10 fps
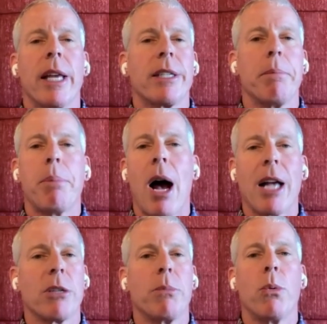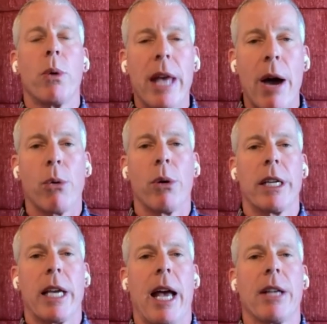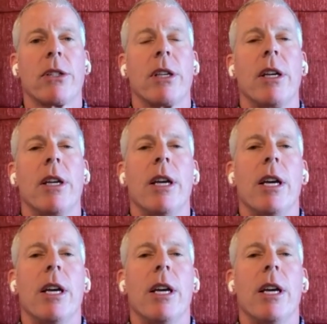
that's impossible without oil and gas.